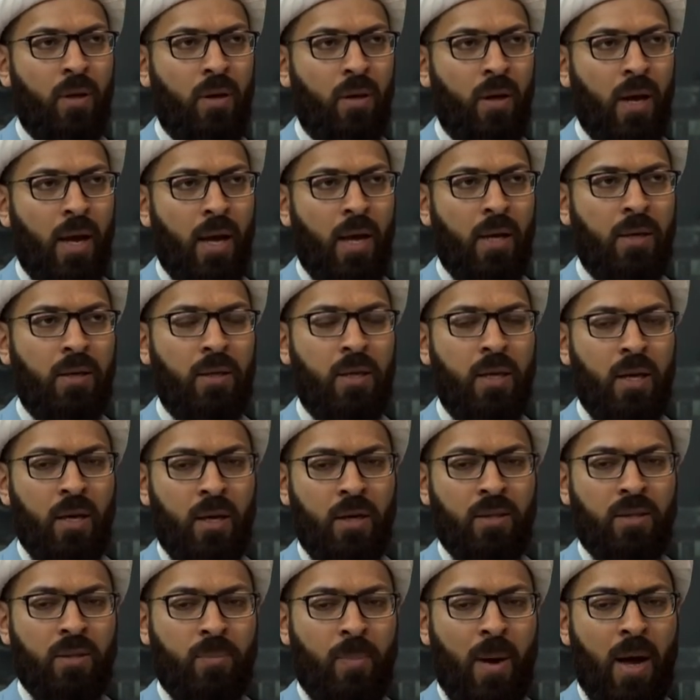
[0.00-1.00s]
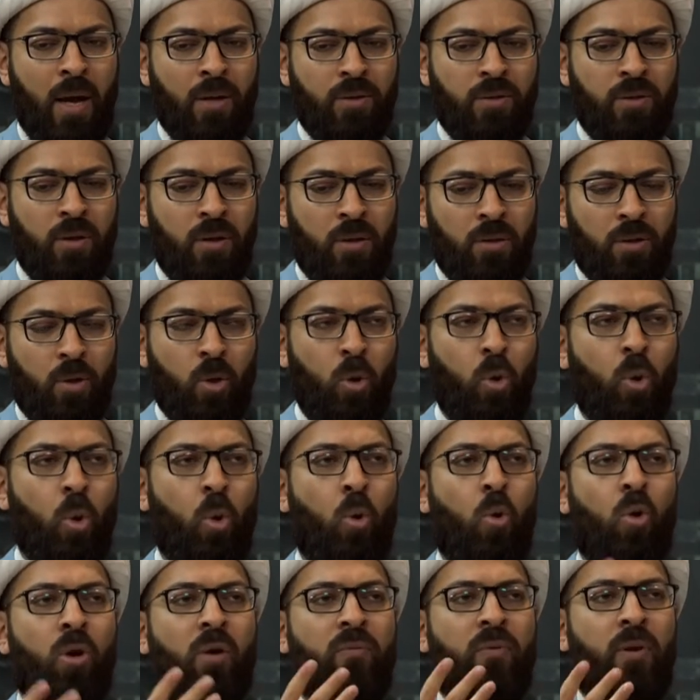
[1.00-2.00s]
And here it's about the
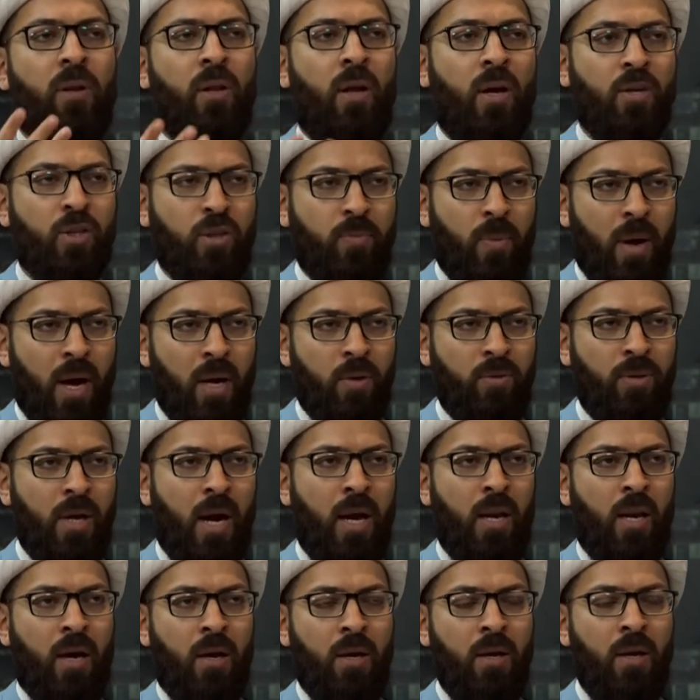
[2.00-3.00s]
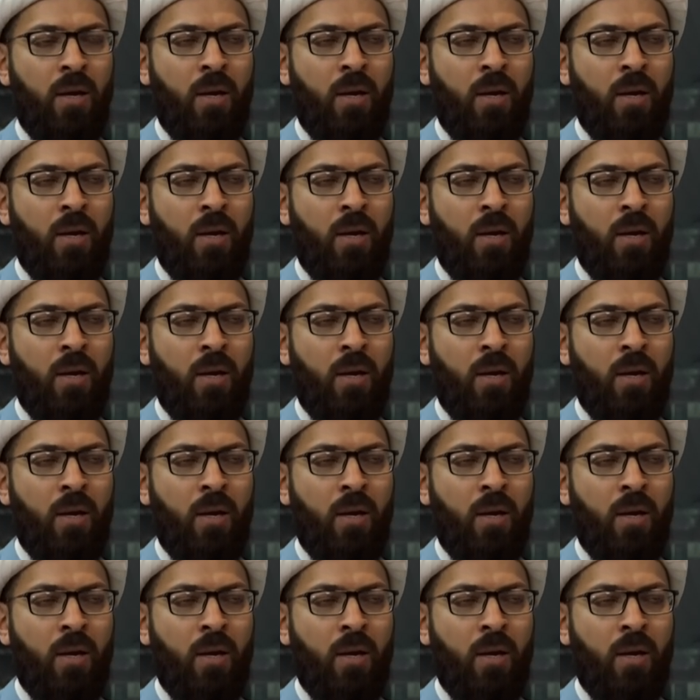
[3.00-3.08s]
glory of Allah subhanahu wa ta'ala.